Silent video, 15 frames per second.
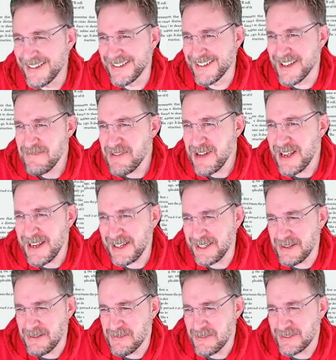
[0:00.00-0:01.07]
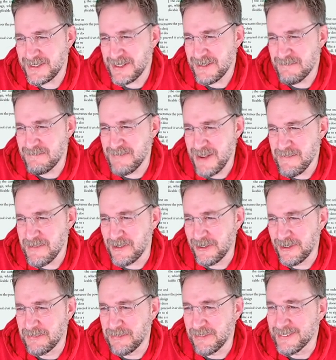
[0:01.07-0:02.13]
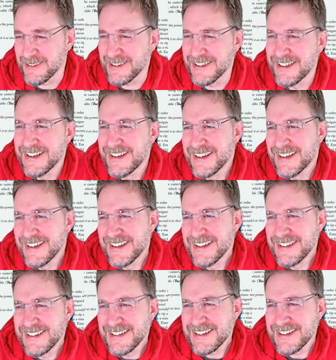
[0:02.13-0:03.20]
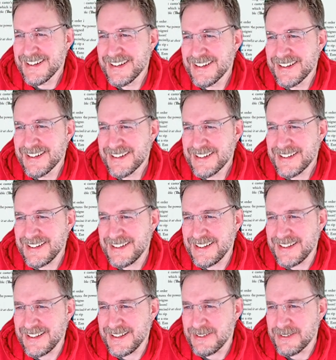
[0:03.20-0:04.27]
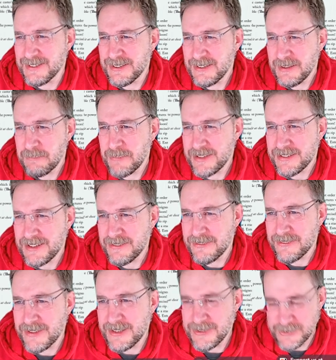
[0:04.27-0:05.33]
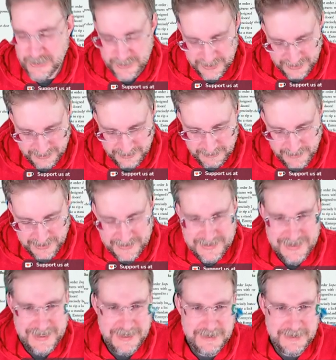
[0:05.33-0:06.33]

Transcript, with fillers: I'm glad it was so memorable. Uh, clearly, you must have enjoyed it immensely.